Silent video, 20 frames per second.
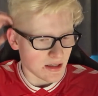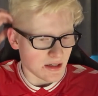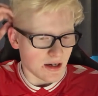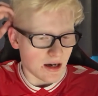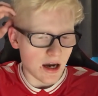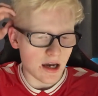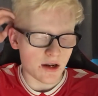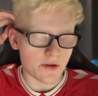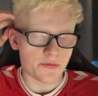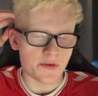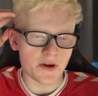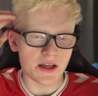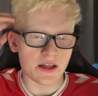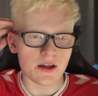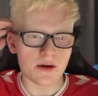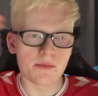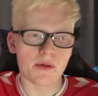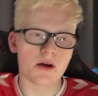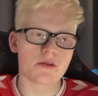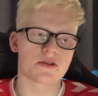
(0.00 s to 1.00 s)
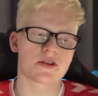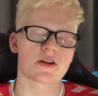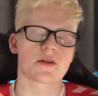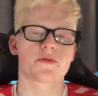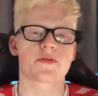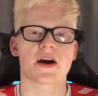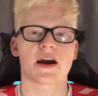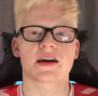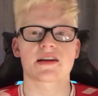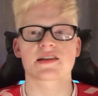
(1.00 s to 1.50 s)
And I think that most of the
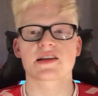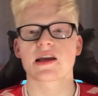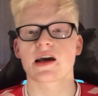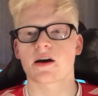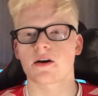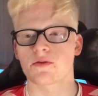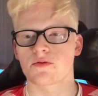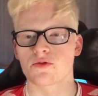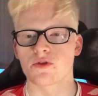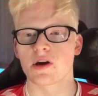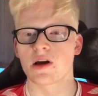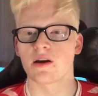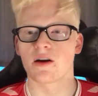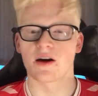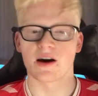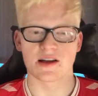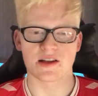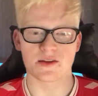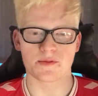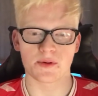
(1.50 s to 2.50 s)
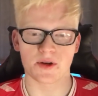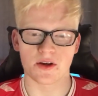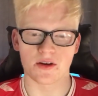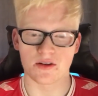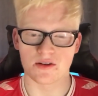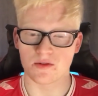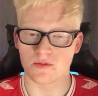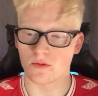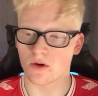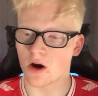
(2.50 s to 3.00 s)
fans now have realised,
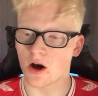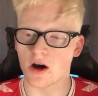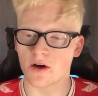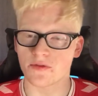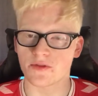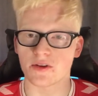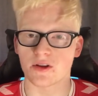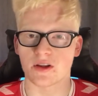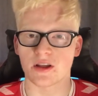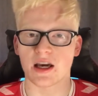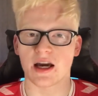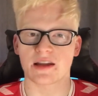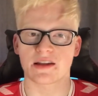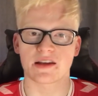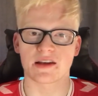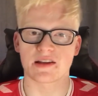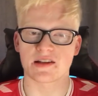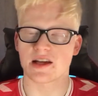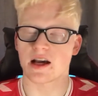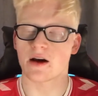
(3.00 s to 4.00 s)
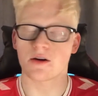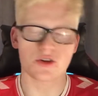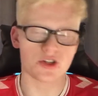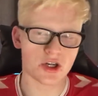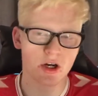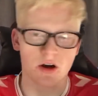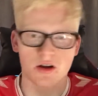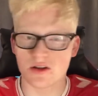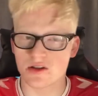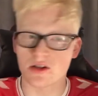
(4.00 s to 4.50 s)
because after the Adkins out
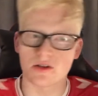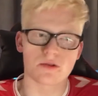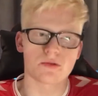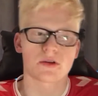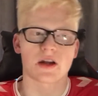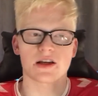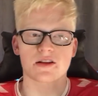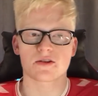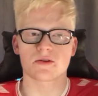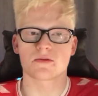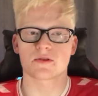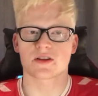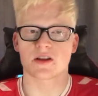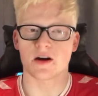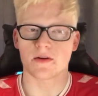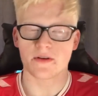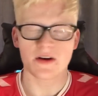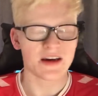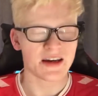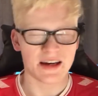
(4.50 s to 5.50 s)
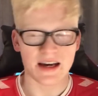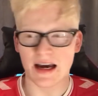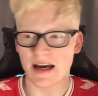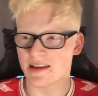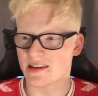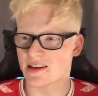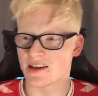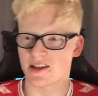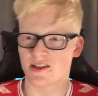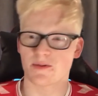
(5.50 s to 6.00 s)
chance and all that sort of stuff,
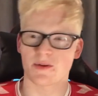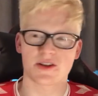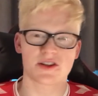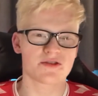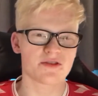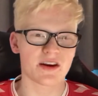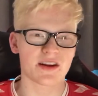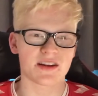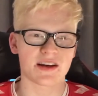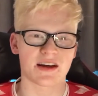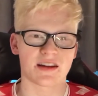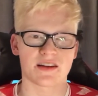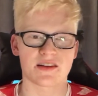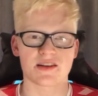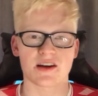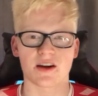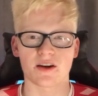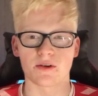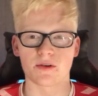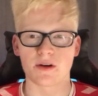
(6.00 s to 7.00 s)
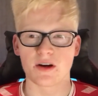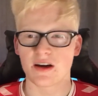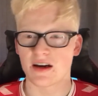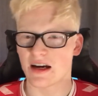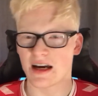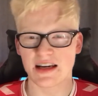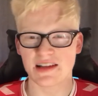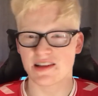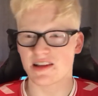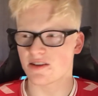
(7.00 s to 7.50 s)
Adkins went straight down the tunnel,
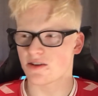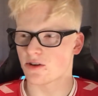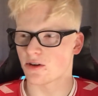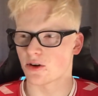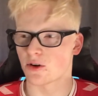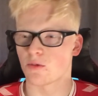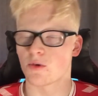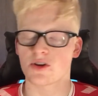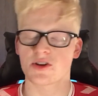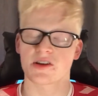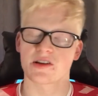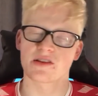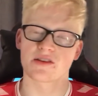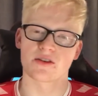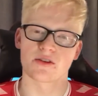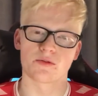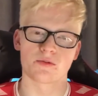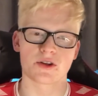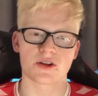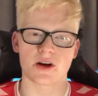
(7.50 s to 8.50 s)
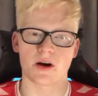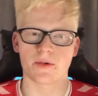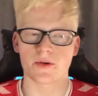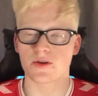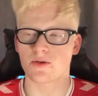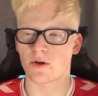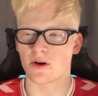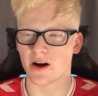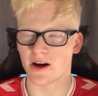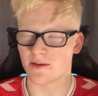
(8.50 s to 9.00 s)
as did Connor Washington, which I was
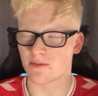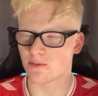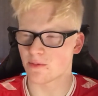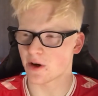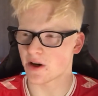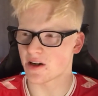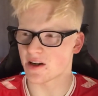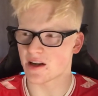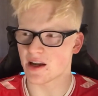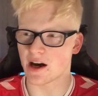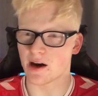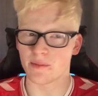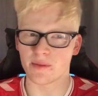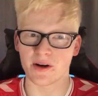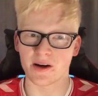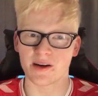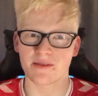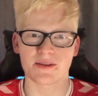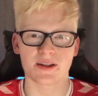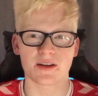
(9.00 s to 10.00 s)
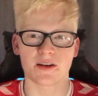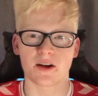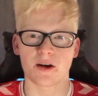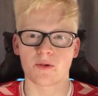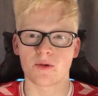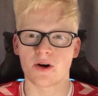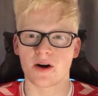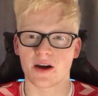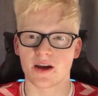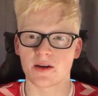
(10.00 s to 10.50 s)
quite weirded out by. I don't know
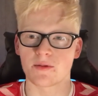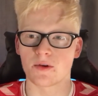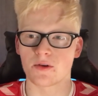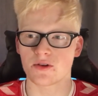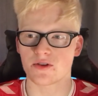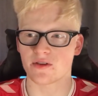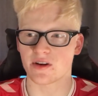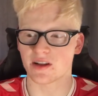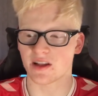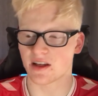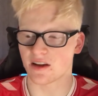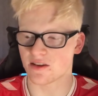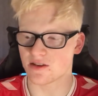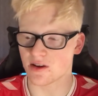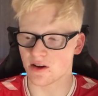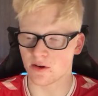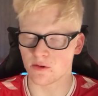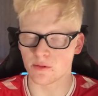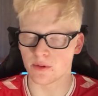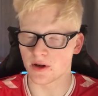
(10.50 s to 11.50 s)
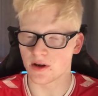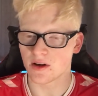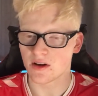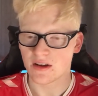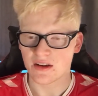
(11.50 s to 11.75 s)
why he walked straight down the tunnel, but